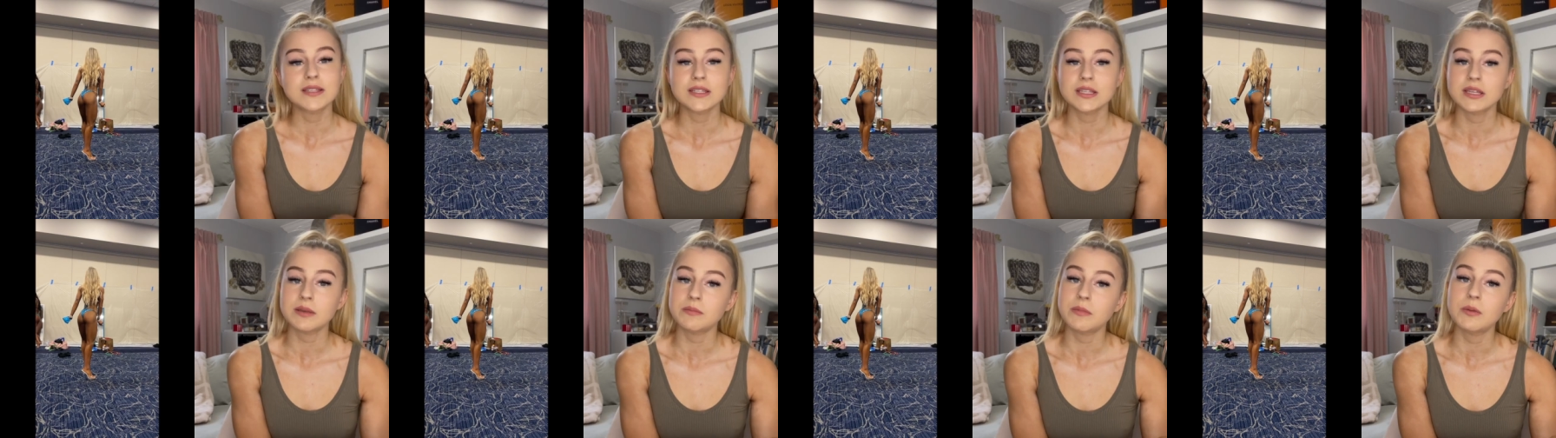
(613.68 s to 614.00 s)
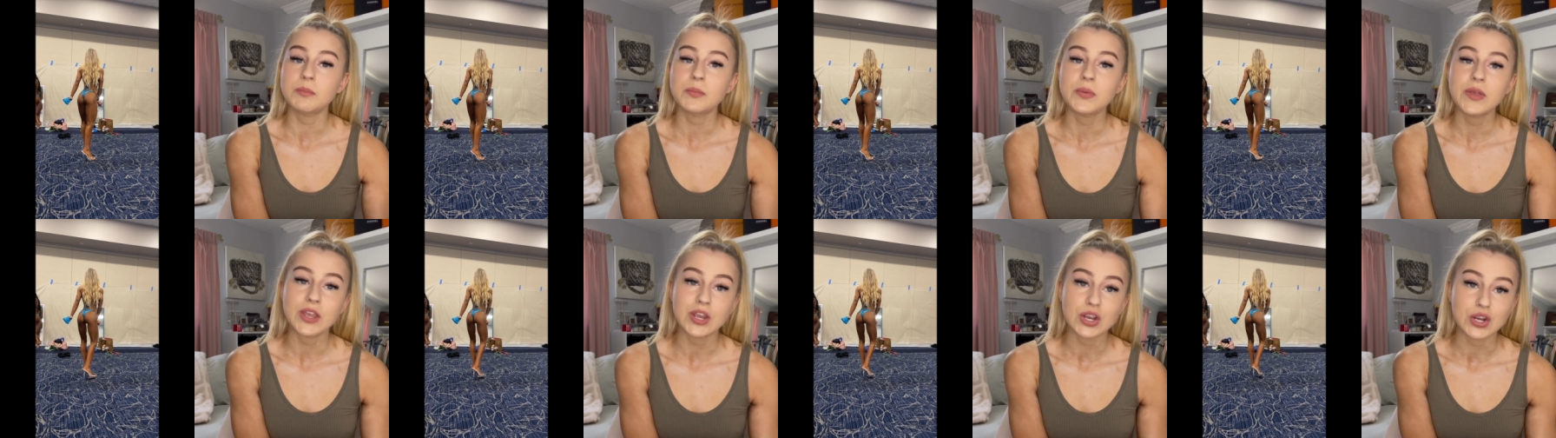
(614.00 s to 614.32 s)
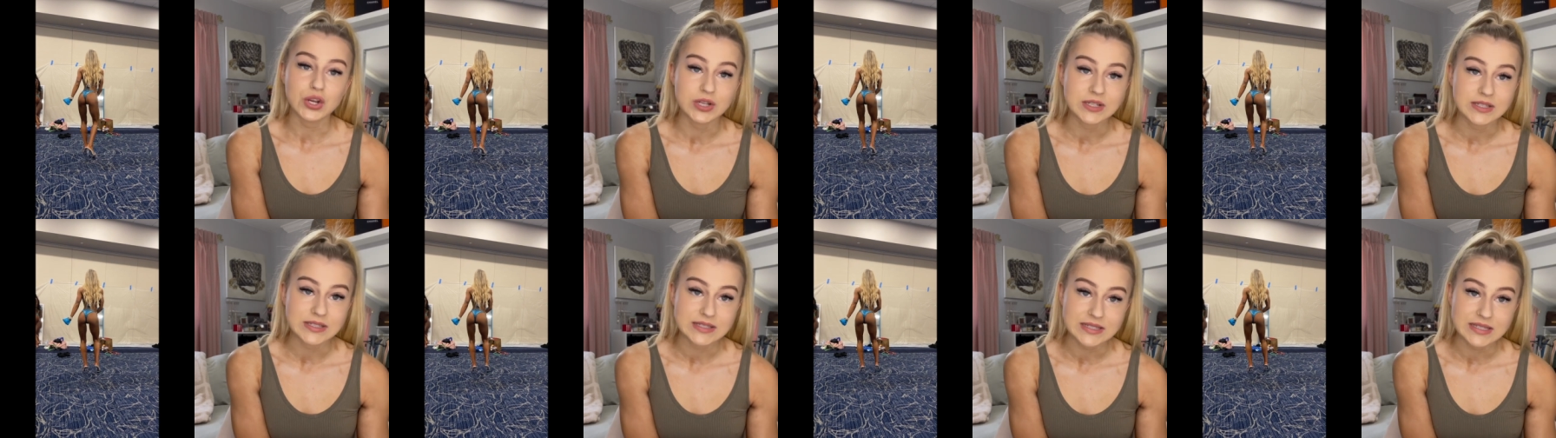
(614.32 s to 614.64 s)
some
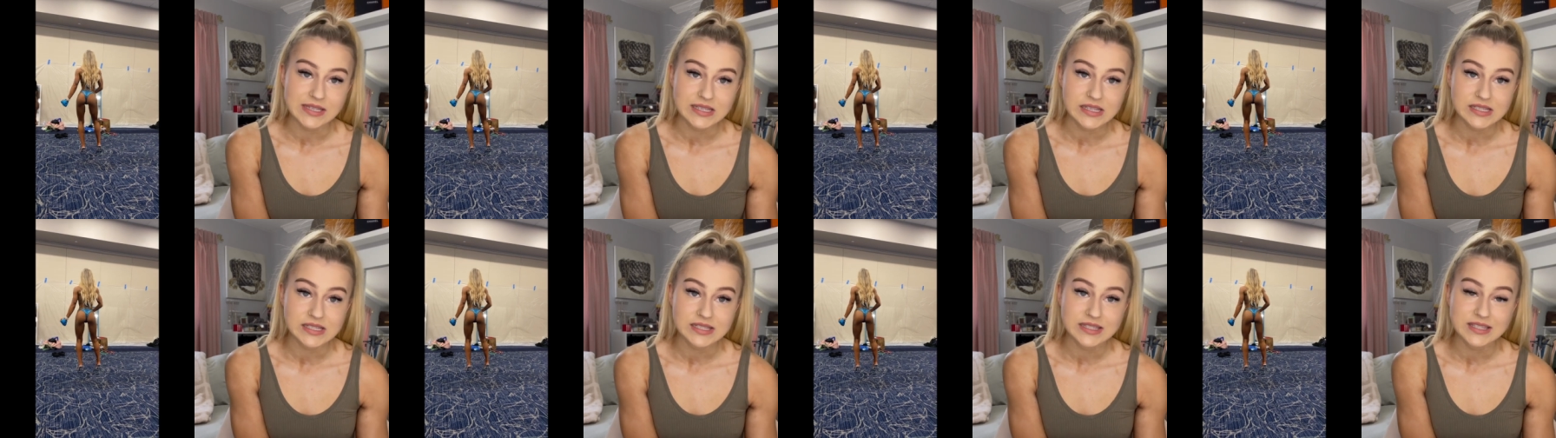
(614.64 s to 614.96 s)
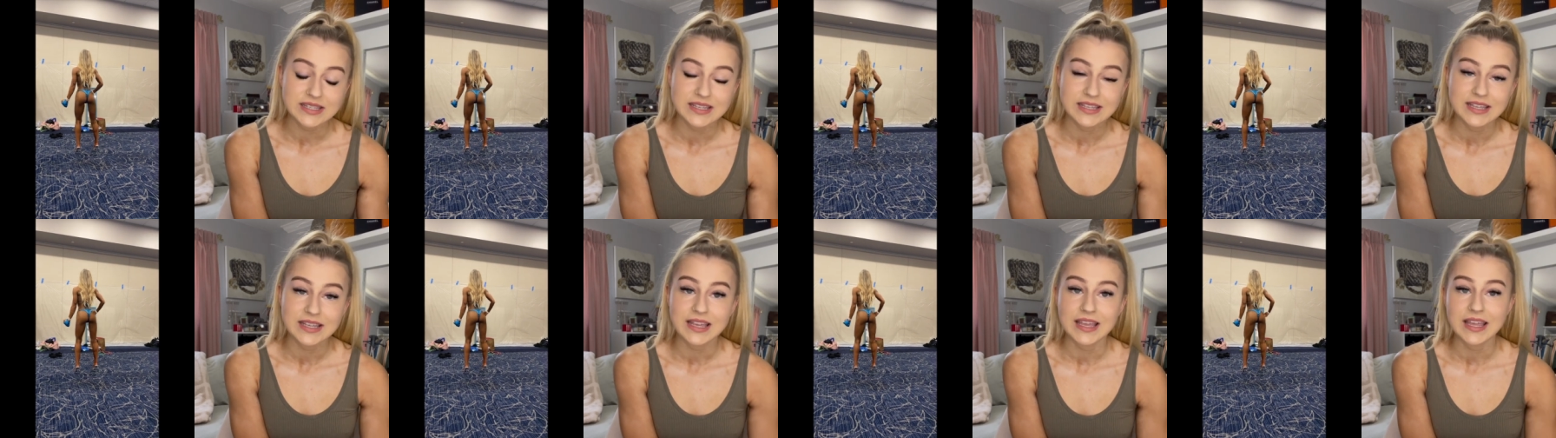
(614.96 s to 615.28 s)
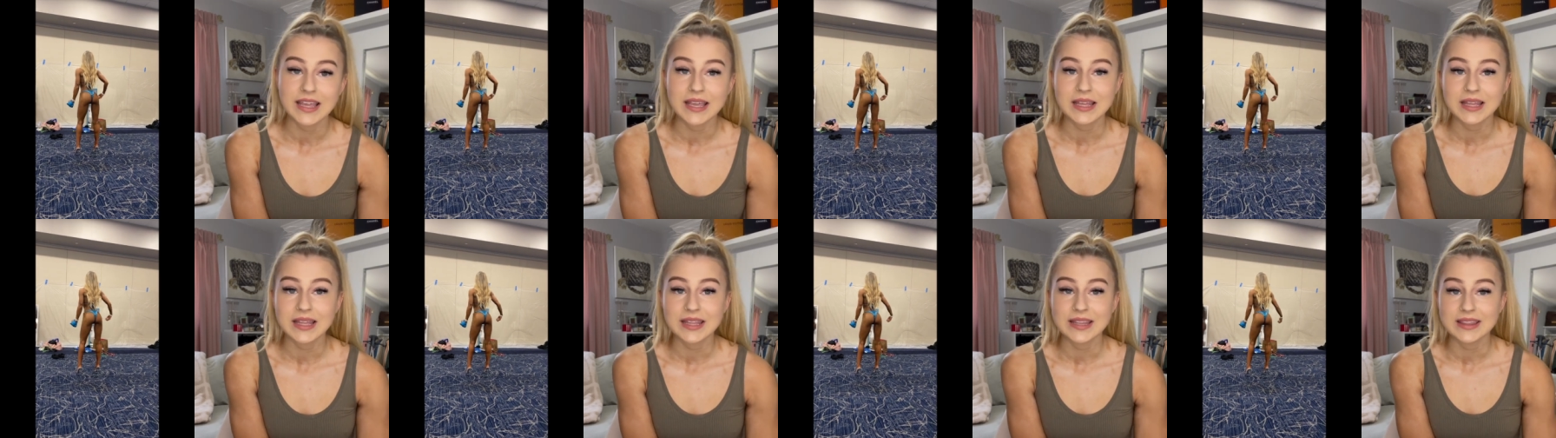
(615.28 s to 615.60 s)
appearances.
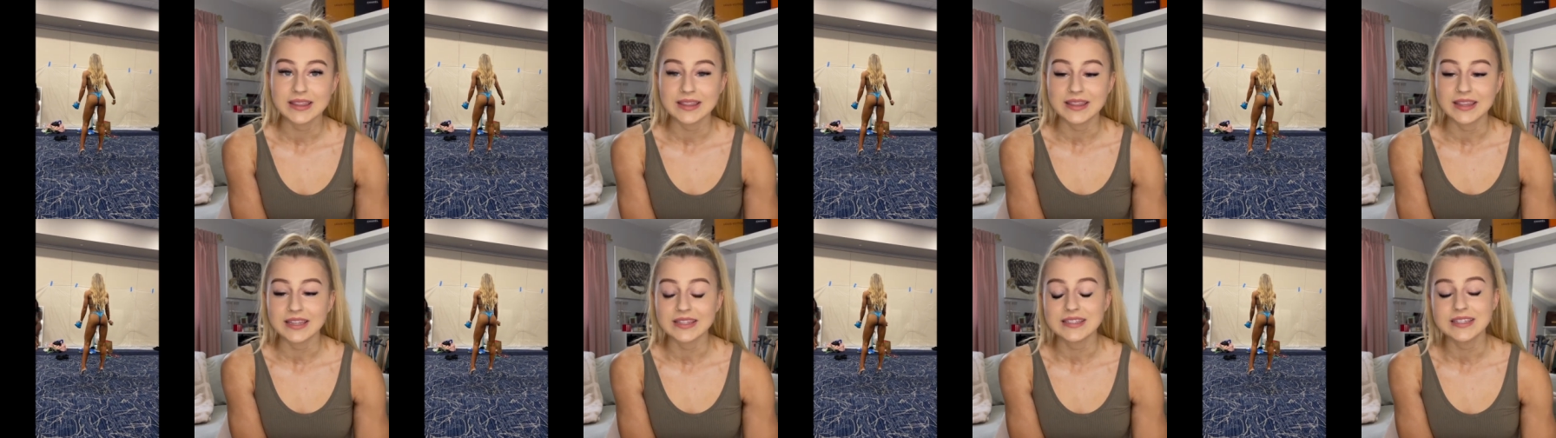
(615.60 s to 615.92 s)
The